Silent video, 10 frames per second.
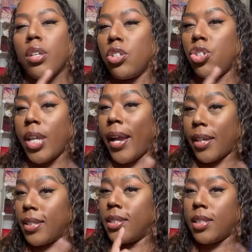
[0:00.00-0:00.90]
check
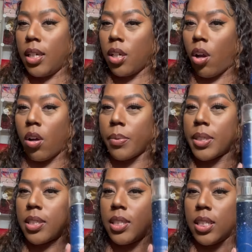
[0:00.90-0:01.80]
and see, y'all.
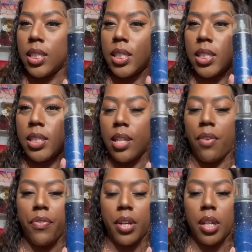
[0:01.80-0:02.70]
Because this is
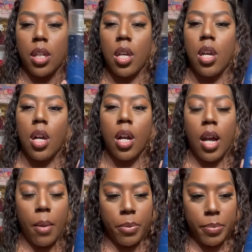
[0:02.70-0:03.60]
definite
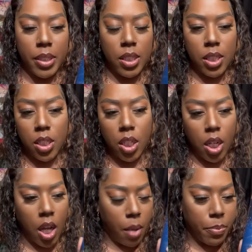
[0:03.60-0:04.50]
compliments,
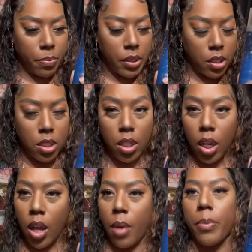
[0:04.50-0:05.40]
compliments,
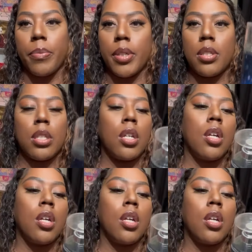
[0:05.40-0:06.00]
compliments.